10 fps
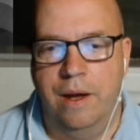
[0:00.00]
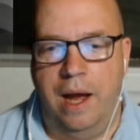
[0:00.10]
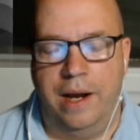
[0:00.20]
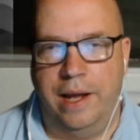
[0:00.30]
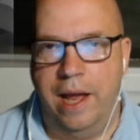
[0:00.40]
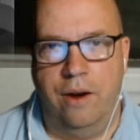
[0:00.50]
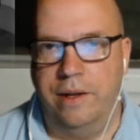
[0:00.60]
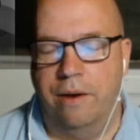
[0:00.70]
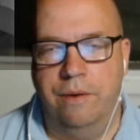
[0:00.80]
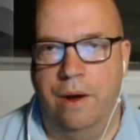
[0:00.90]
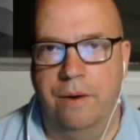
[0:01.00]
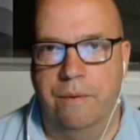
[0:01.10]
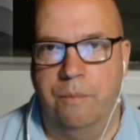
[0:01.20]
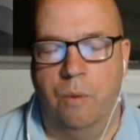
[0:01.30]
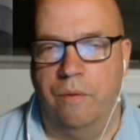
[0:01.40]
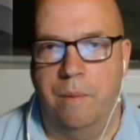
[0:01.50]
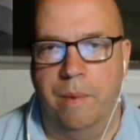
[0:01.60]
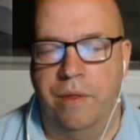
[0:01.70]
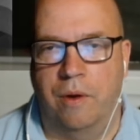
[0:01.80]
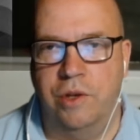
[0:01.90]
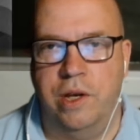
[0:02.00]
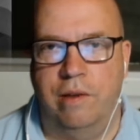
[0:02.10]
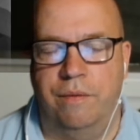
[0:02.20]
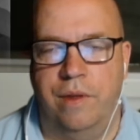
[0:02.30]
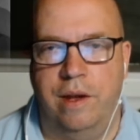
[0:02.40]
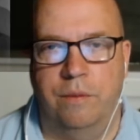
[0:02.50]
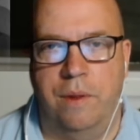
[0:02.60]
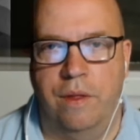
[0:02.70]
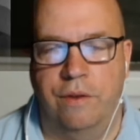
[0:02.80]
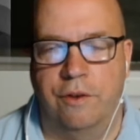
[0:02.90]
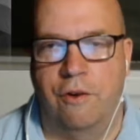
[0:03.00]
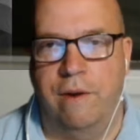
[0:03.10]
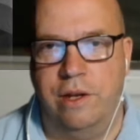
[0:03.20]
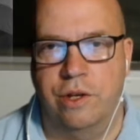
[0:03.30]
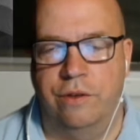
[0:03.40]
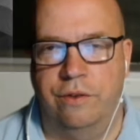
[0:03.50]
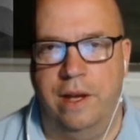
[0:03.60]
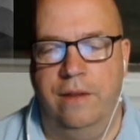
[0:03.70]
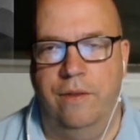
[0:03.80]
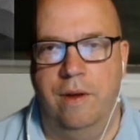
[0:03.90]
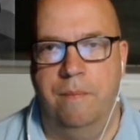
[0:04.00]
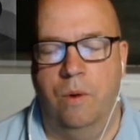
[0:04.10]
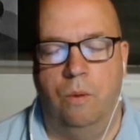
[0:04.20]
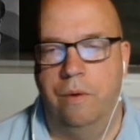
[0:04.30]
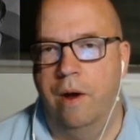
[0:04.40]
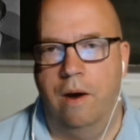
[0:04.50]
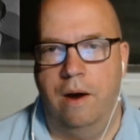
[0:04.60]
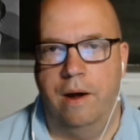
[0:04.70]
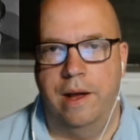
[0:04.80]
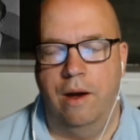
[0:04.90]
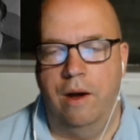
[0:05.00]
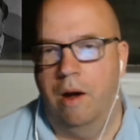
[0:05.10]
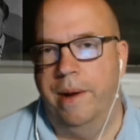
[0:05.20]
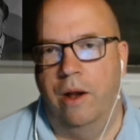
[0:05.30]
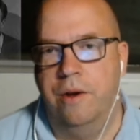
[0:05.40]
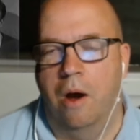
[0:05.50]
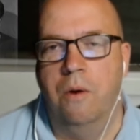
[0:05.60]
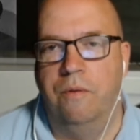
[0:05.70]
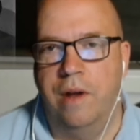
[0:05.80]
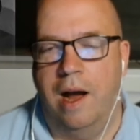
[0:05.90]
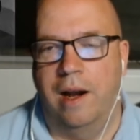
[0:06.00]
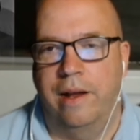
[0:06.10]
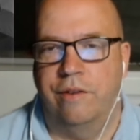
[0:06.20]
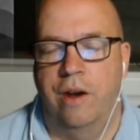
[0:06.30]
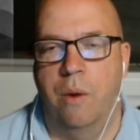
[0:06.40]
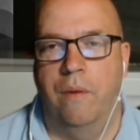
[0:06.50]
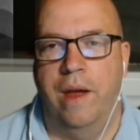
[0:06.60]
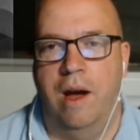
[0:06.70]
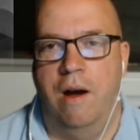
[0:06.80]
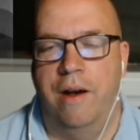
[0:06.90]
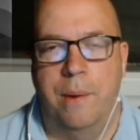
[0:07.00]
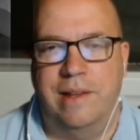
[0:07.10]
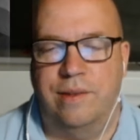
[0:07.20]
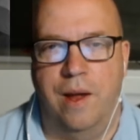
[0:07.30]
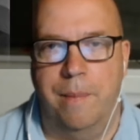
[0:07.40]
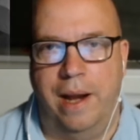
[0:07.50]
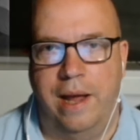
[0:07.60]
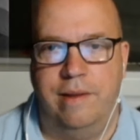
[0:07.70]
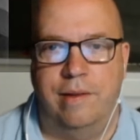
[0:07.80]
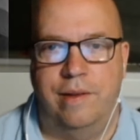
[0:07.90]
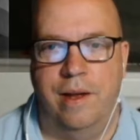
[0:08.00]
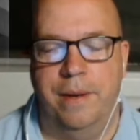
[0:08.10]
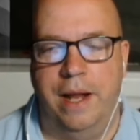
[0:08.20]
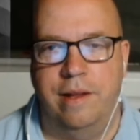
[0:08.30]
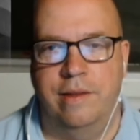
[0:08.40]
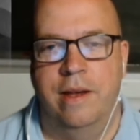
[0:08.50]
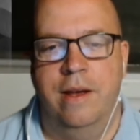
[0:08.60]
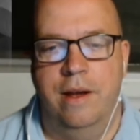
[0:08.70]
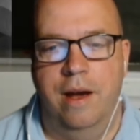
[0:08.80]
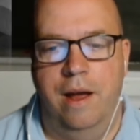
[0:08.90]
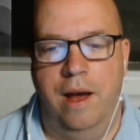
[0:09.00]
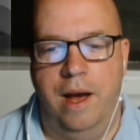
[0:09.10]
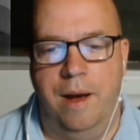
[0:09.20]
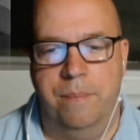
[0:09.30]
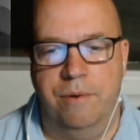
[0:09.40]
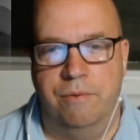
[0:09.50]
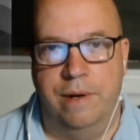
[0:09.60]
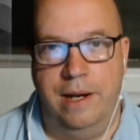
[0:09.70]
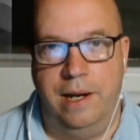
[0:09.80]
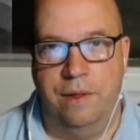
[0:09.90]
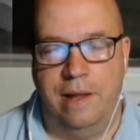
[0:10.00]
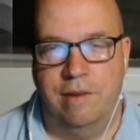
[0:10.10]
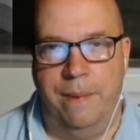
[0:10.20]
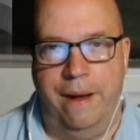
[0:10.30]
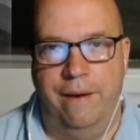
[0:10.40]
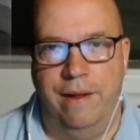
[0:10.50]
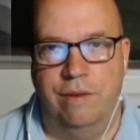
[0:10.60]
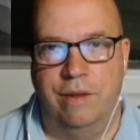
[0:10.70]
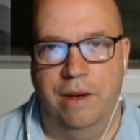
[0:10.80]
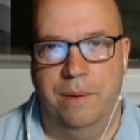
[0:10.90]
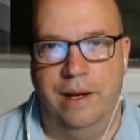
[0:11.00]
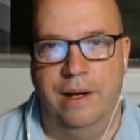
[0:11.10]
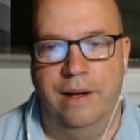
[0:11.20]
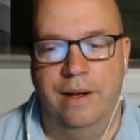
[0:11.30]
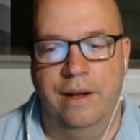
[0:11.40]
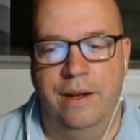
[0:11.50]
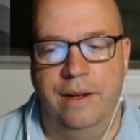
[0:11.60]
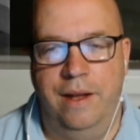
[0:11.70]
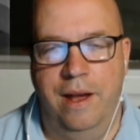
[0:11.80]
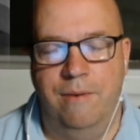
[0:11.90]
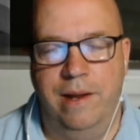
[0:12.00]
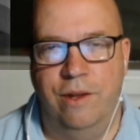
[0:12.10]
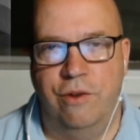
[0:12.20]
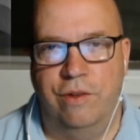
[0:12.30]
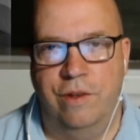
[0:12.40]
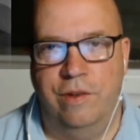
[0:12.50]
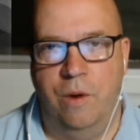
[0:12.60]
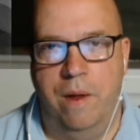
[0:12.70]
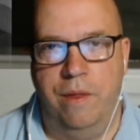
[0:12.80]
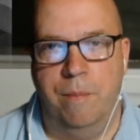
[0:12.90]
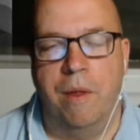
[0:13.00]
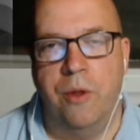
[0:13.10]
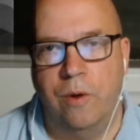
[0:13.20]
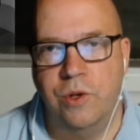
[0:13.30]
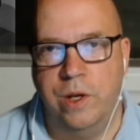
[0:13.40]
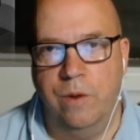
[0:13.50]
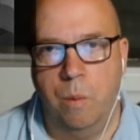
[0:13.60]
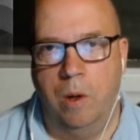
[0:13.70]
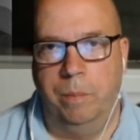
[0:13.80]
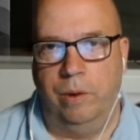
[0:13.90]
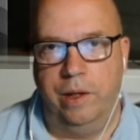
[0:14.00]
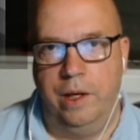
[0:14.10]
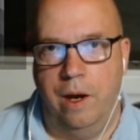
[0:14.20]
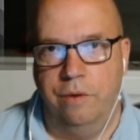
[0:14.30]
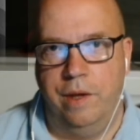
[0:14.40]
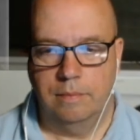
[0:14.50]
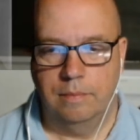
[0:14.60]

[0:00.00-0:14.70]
And again, I don't know what the mythology is of these, whether there's creatures in them or not. I mean, I know Daleks. I know what they are. I know exterminate. But really, that's about it. So, yeah, really interesting to see where the mythology and the world building goes here.